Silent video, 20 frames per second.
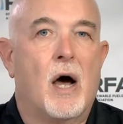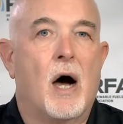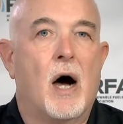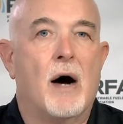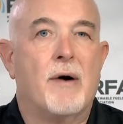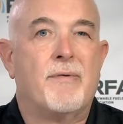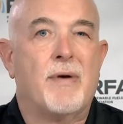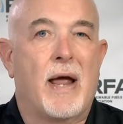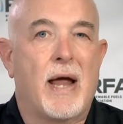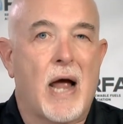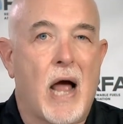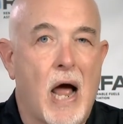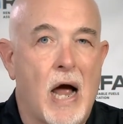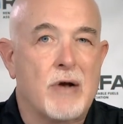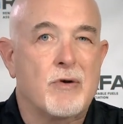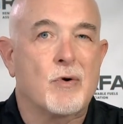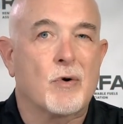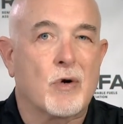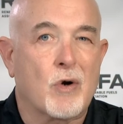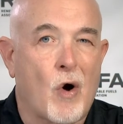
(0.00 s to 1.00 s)
of a
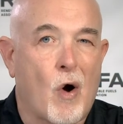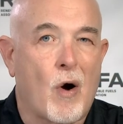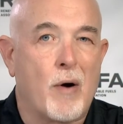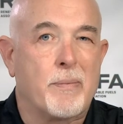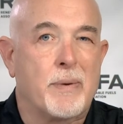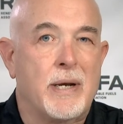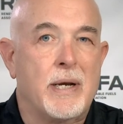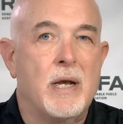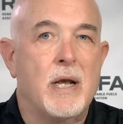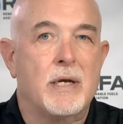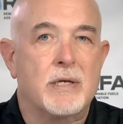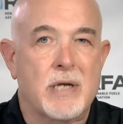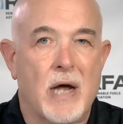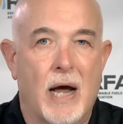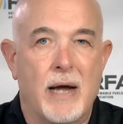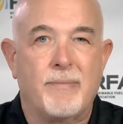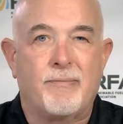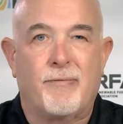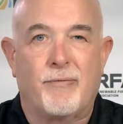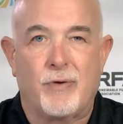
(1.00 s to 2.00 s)
hydrocarbon
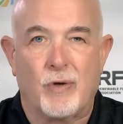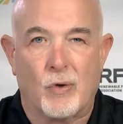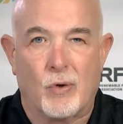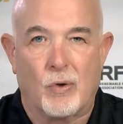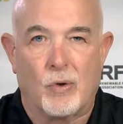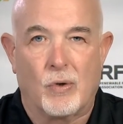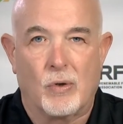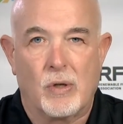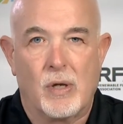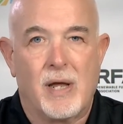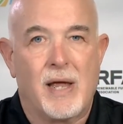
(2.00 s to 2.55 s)
type fuel.